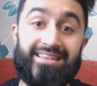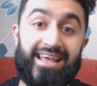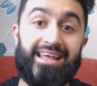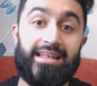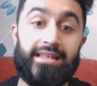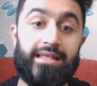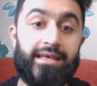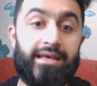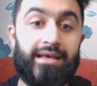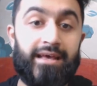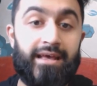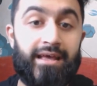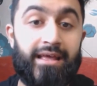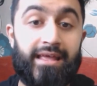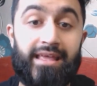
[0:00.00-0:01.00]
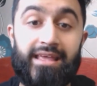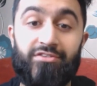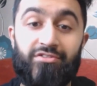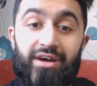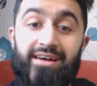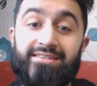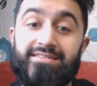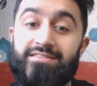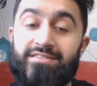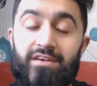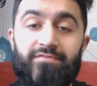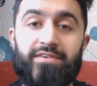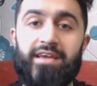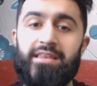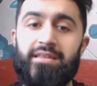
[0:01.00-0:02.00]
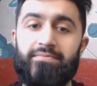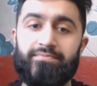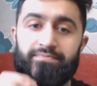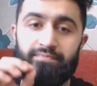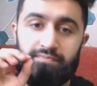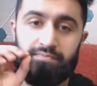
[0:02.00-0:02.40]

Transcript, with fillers: dead, he tries to suffocate him.